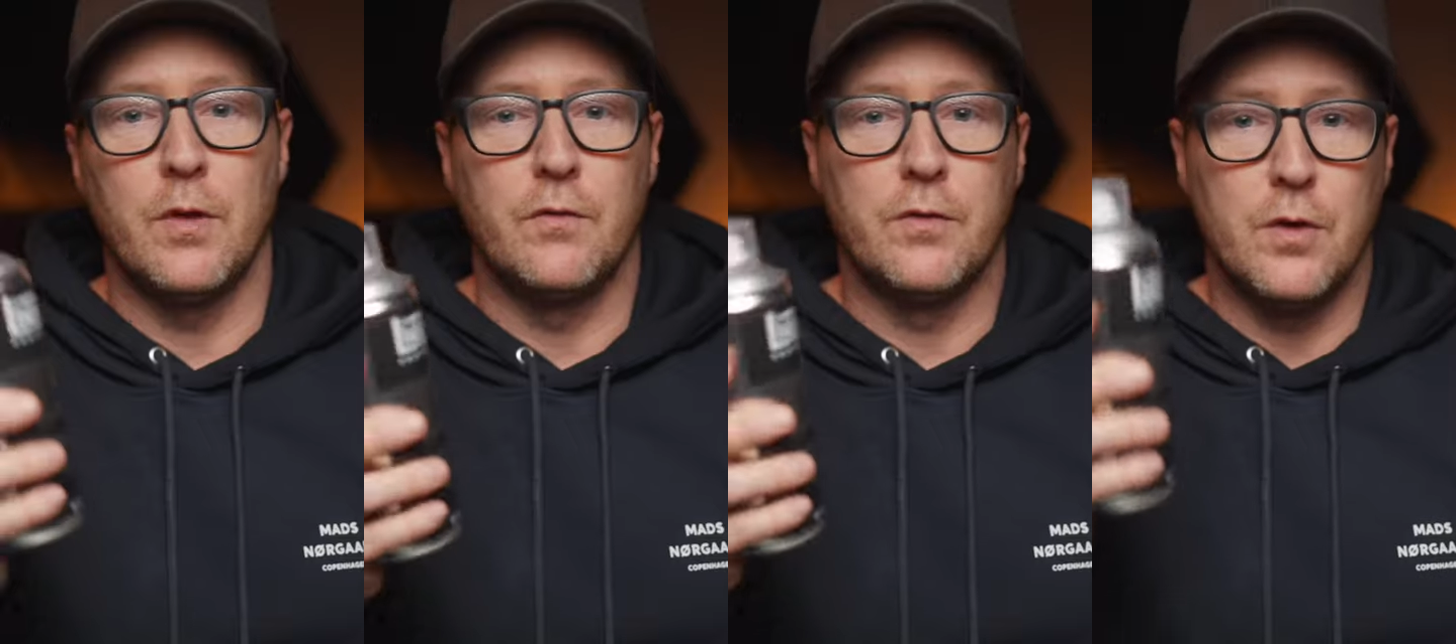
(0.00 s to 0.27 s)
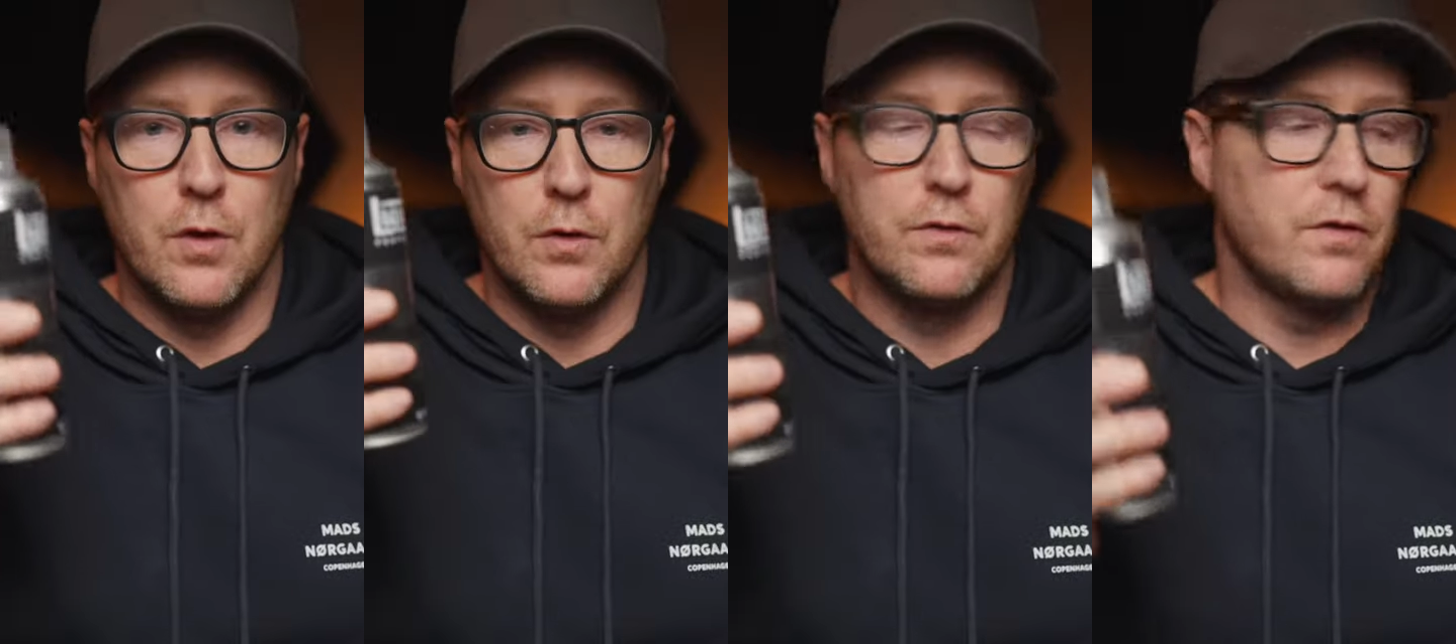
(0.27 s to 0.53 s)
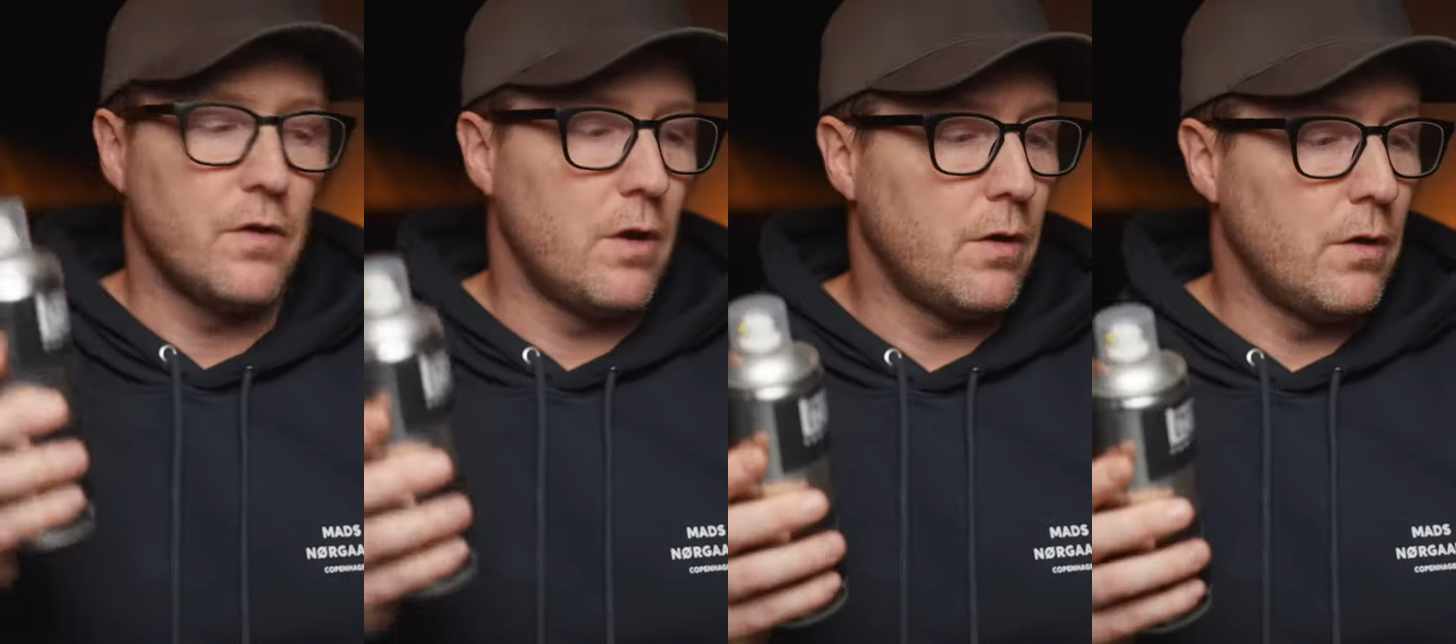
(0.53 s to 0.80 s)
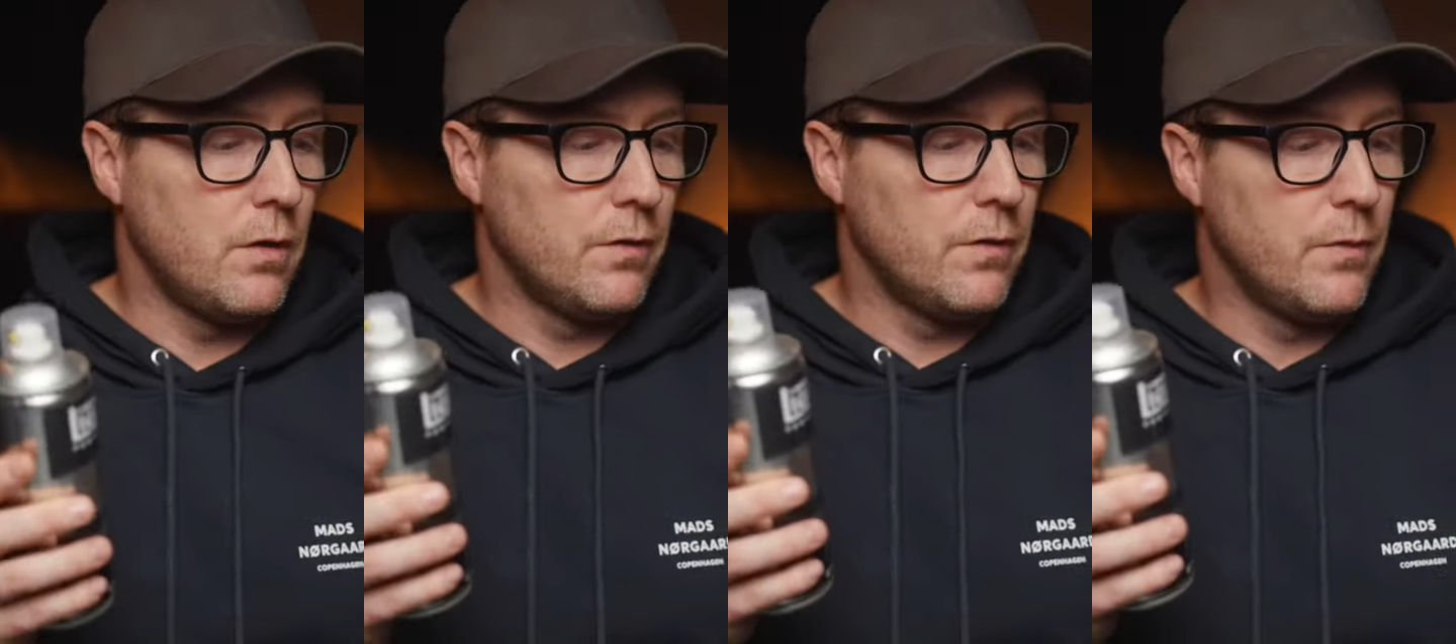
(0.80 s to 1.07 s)
of coats
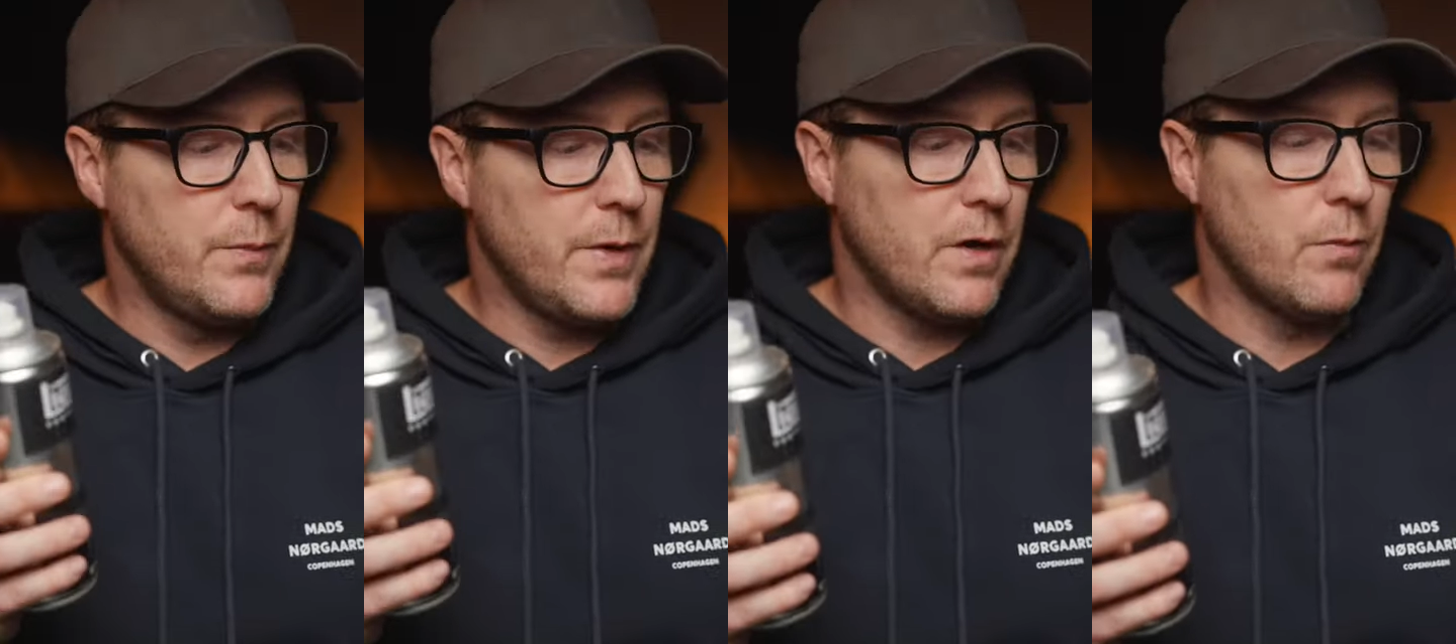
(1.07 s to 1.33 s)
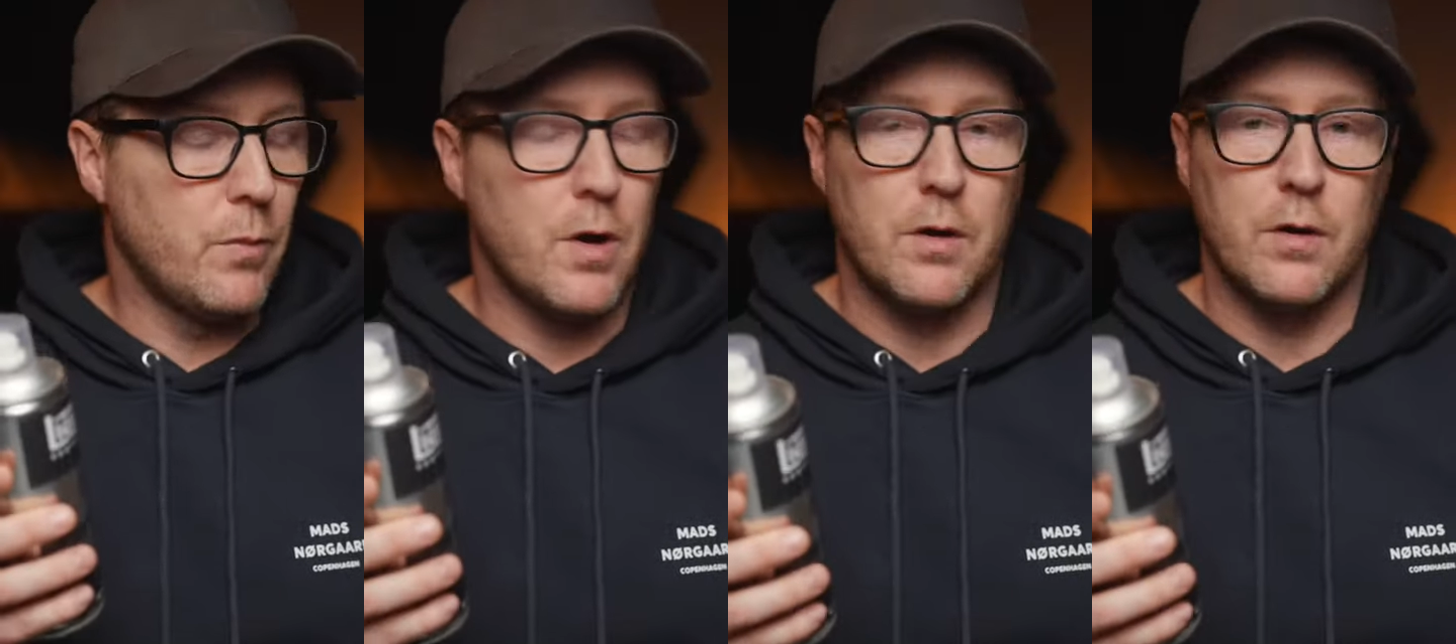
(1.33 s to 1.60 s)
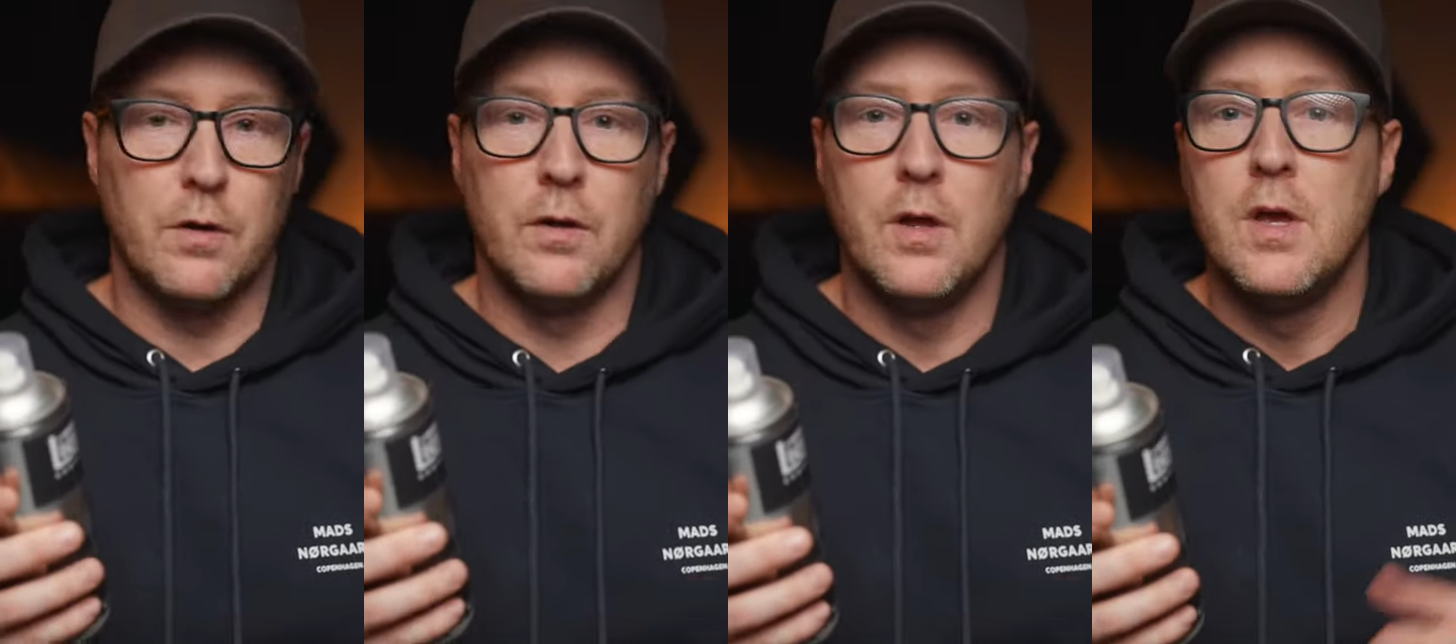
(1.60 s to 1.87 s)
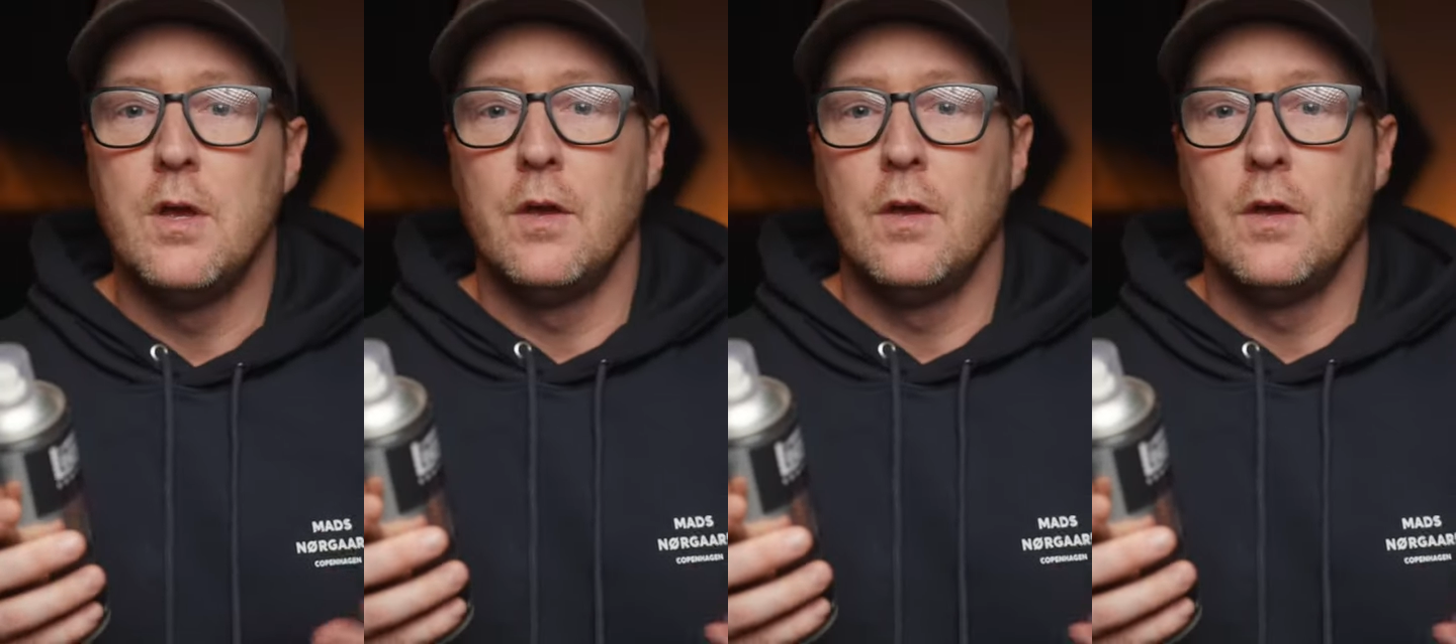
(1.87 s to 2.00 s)
on the beer bottle,